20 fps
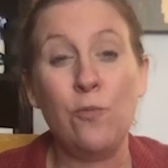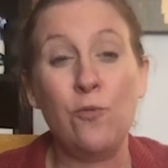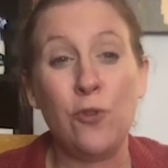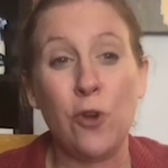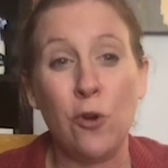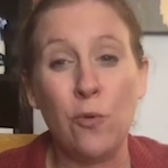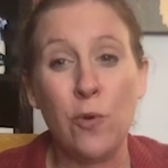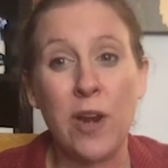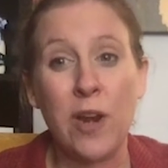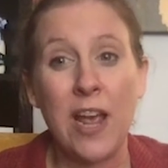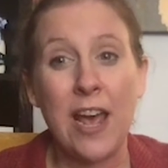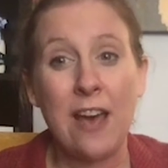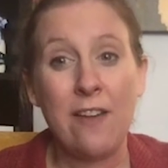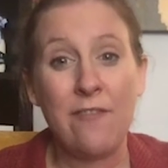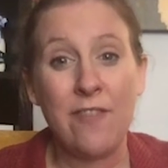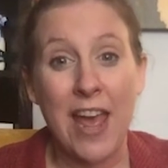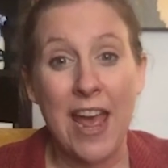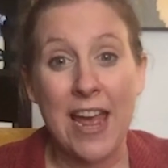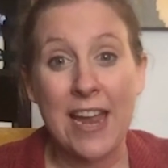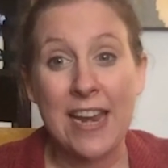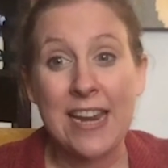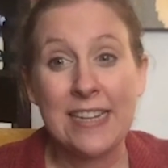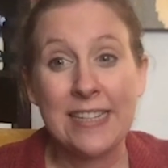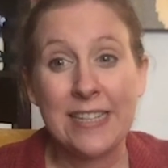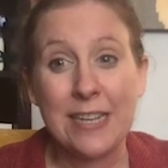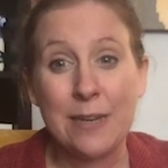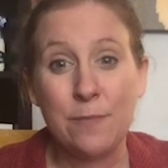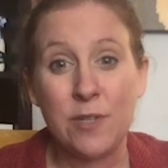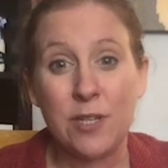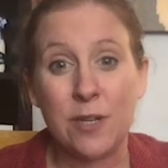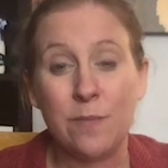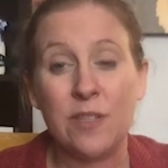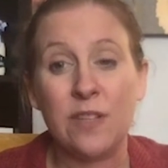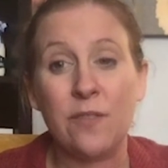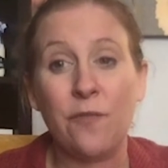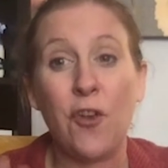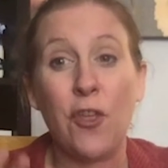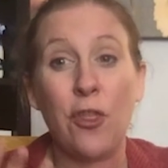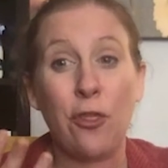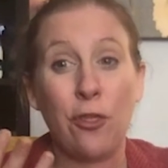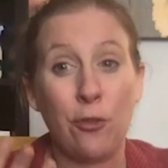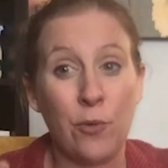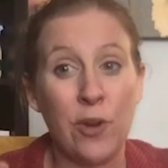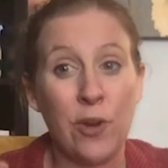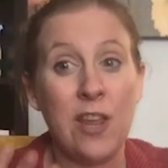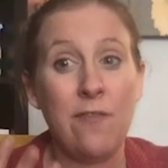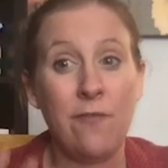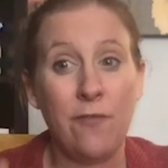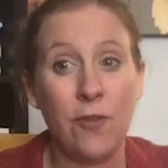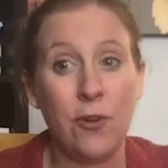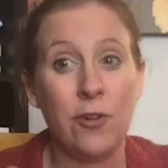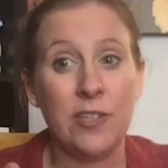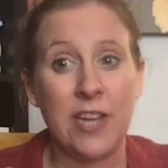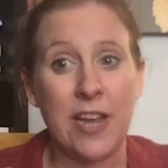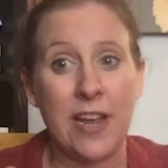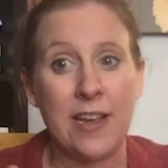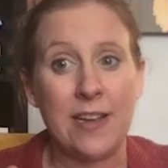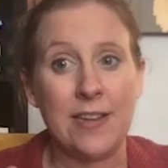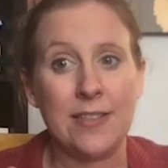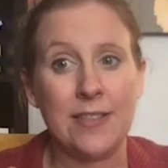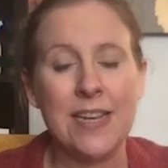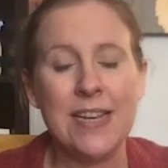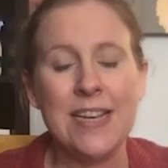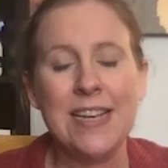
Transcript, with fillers: don't have any symptoms for three full days.